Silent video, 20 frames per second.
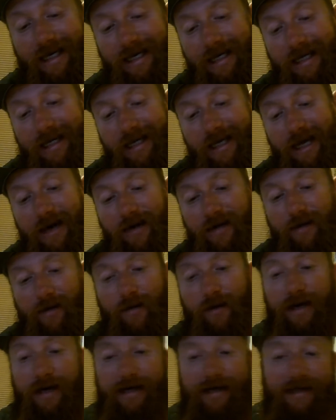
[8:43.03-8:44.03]
the other way,
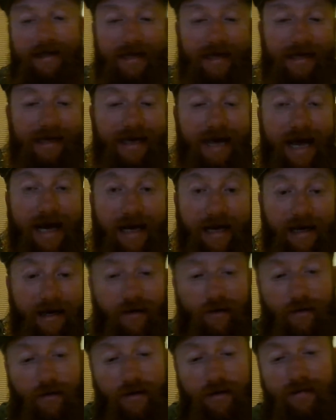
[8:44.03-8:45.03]
like 90
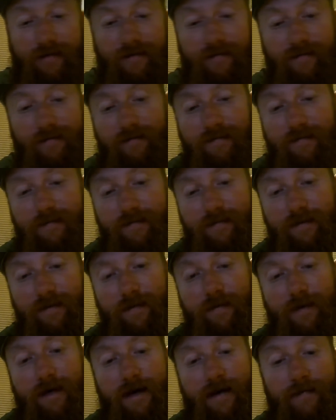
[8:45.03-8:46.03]
degrees from
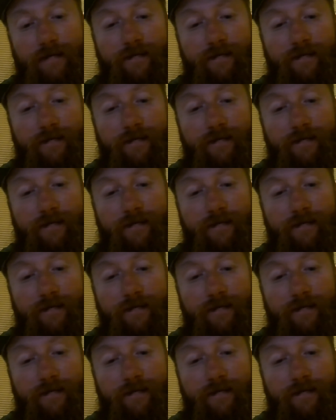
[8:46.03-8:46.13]
that.